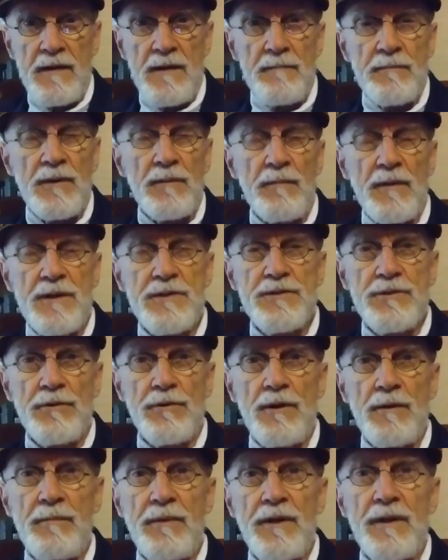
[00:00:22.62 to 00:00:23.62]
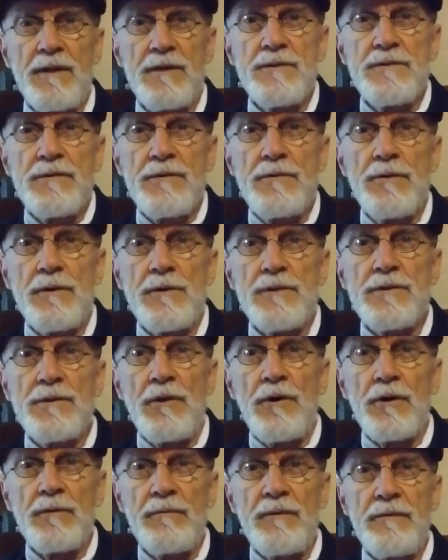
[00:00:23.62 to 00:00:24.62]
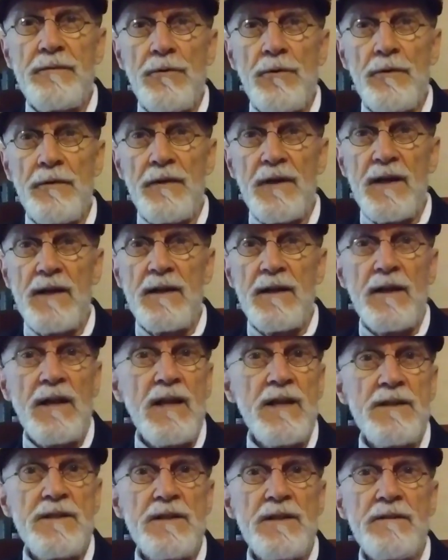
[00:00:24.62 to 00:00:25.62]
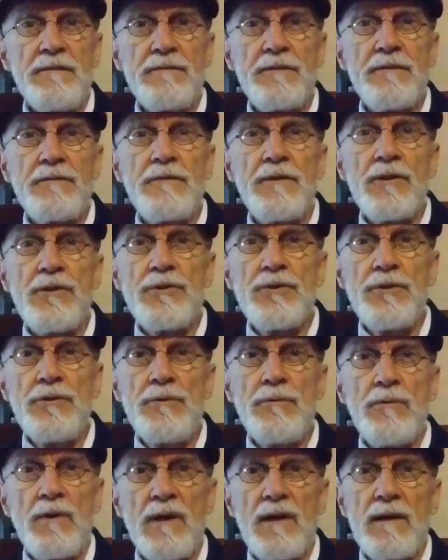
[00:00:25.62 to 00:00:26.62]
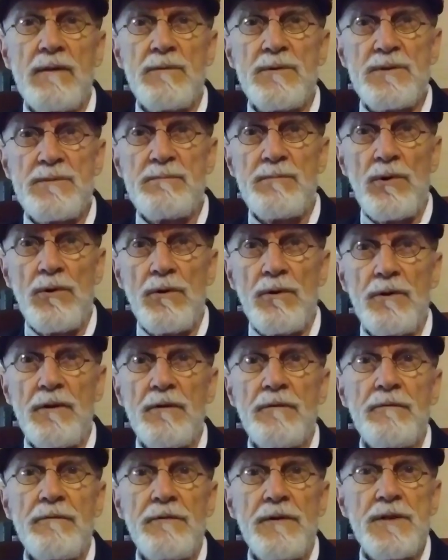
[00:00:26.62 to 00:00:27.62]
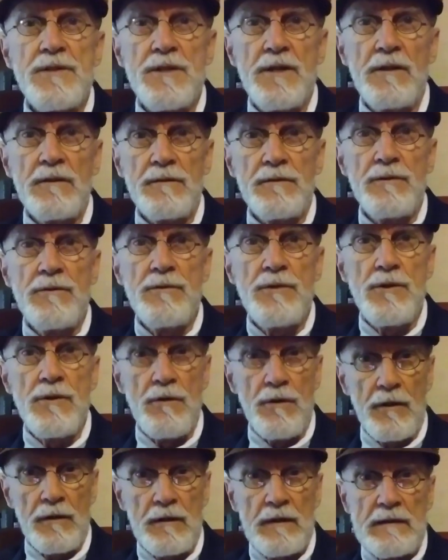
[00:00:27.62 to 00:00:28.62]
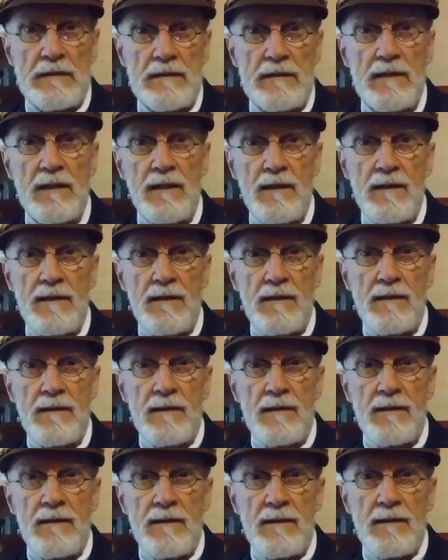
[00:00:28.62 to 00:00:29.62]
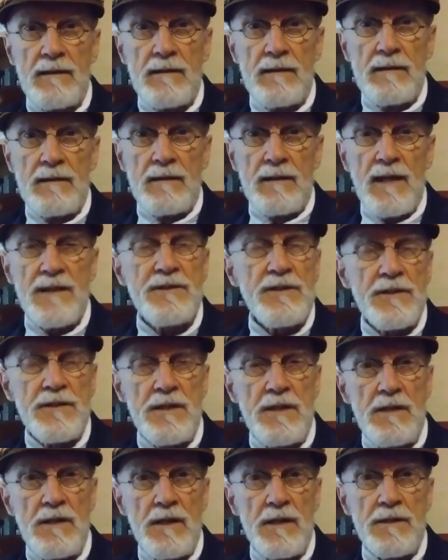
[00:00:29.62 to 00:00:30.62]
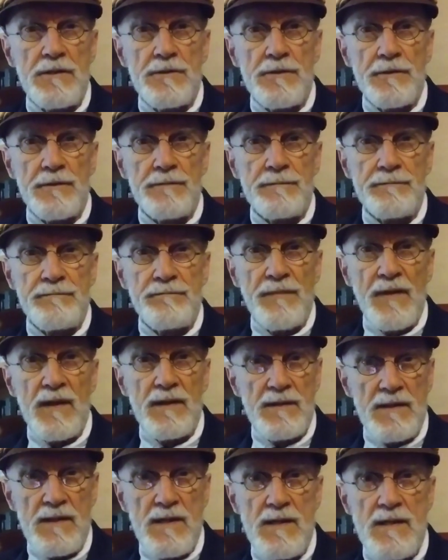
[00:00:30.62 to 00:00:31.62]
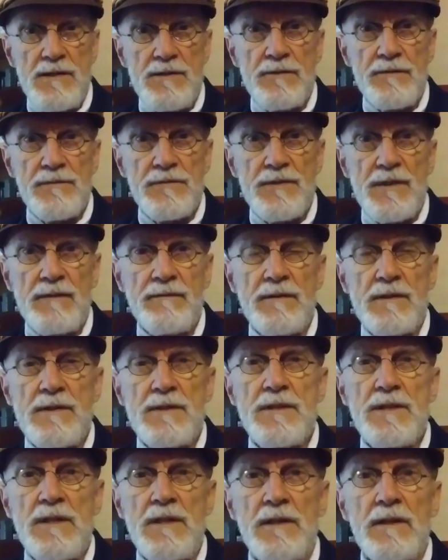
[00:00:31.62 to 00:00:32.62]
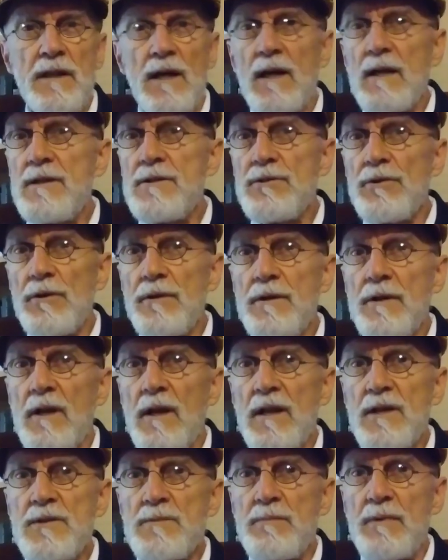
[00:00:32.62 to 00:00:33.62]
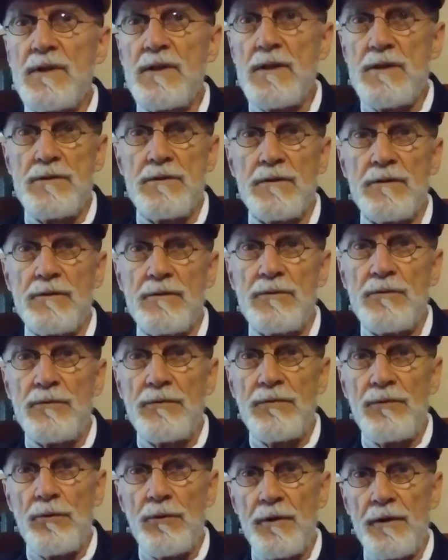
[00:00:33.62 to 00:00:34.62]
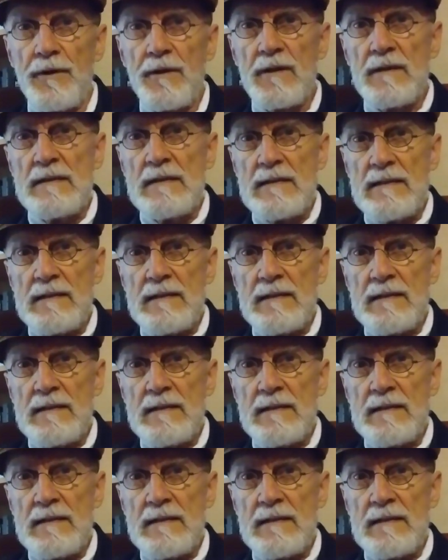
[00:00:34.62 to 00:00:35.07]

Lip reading: But my story begins, of course, long before that, in 1852, when I was born in Fishkill, New York. As a teenager, at the age of 17, I joined an expedition to Florida,